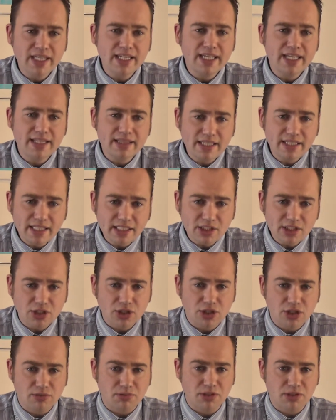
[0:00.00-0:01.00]
In these
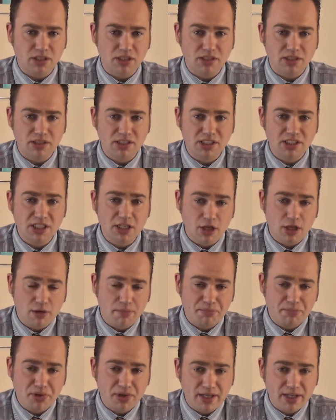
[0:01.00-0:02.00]
circumstances,
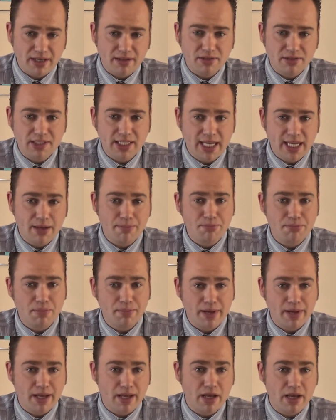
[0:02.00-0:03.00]
P&Ls can
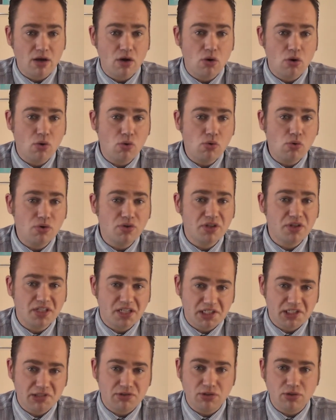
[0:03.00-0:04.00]
prepare all of the
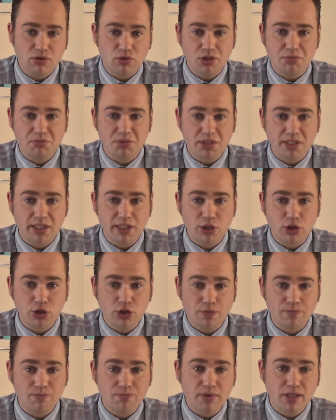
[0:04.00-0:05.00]
necessary
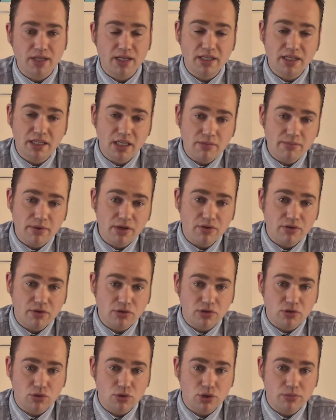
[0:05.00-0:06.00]
documentation and email those
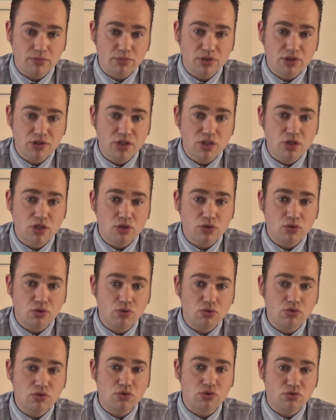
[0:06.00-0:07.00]
documents to
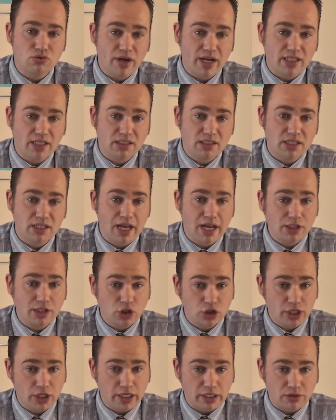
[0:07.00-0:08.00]
all of the directors and
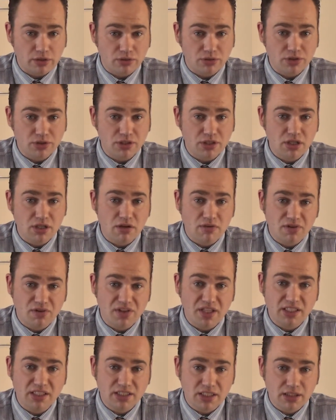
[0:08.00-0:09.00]
shareholders for
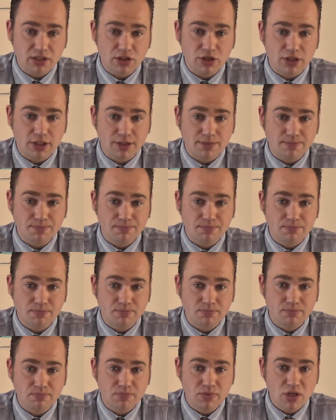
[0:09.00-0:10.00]
their signature.
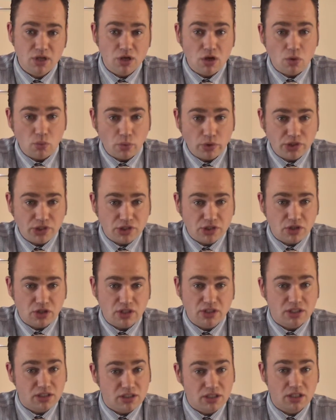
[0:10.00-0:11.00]
Once signed,
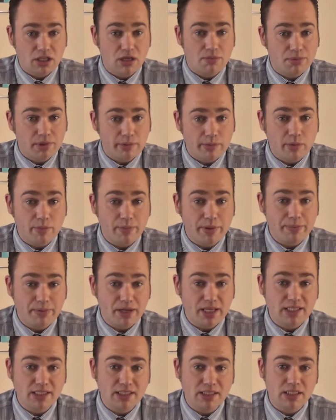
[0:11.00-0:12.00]
the company will be
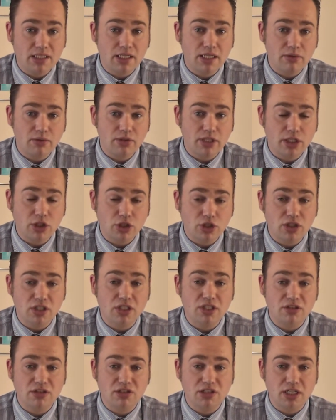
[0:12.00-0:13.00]
placed into liquidation
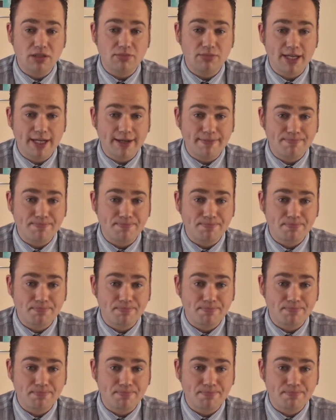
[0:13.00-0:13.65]
the same day.